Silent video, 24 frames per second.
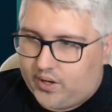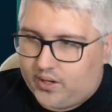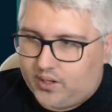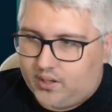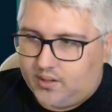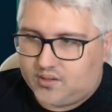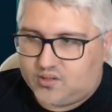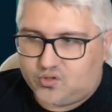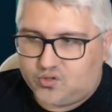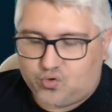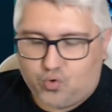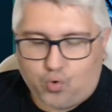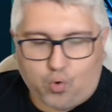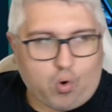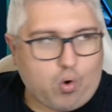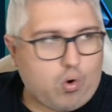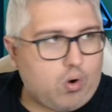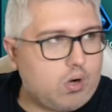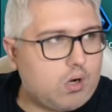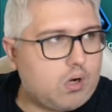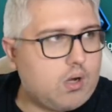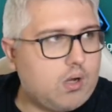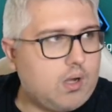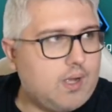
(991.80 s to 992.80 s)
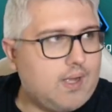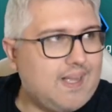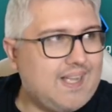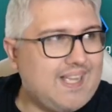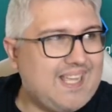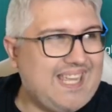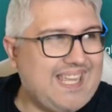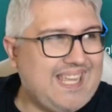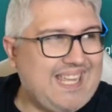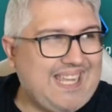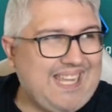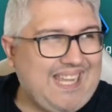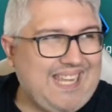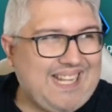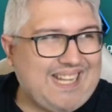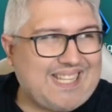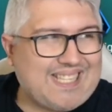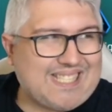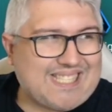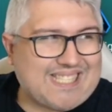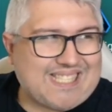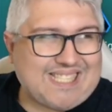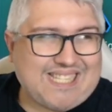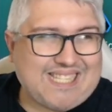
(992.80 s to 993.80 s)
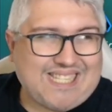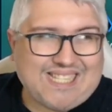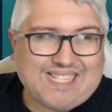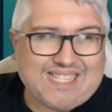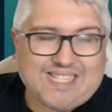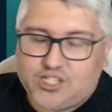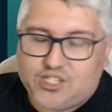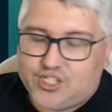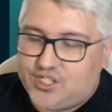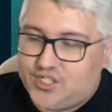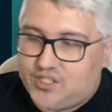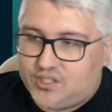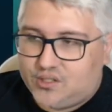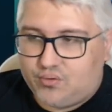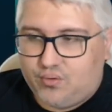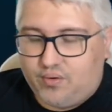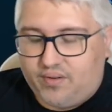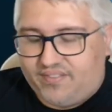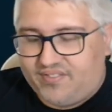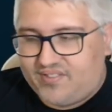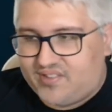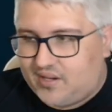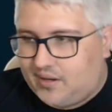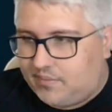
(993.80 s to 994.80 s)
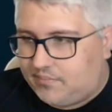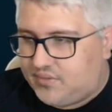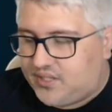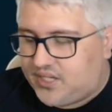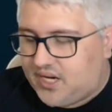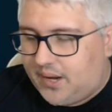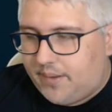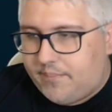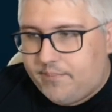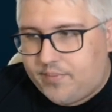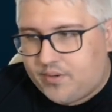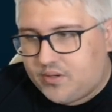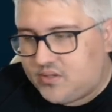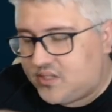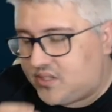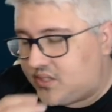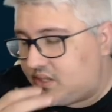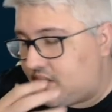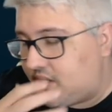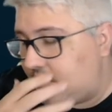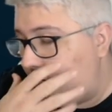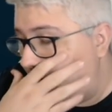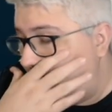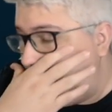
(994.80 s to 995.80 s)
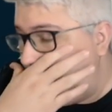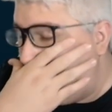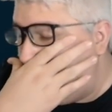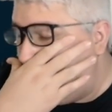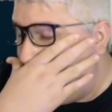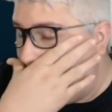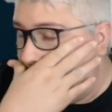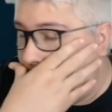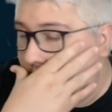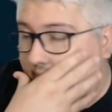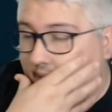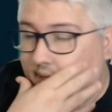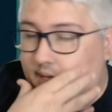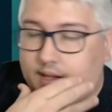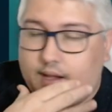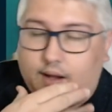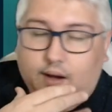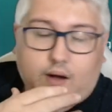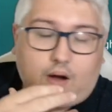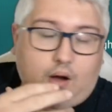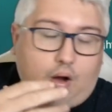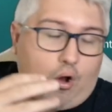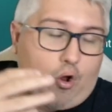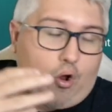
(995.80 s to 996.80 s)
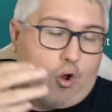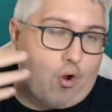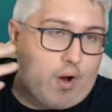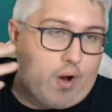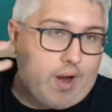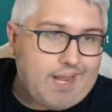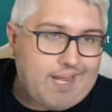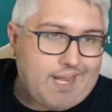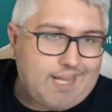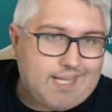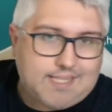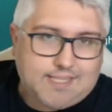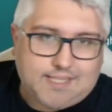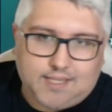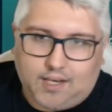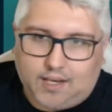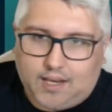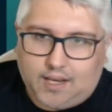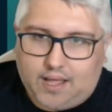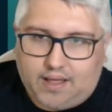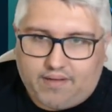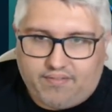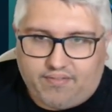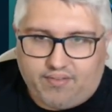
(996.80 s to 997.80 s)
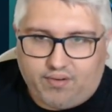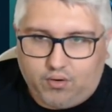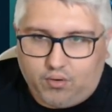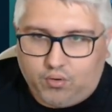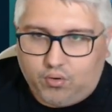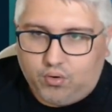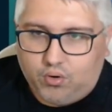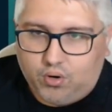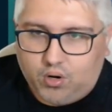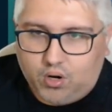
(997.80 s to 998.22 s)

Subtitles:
strong. It synergies with some champions in a crazy level.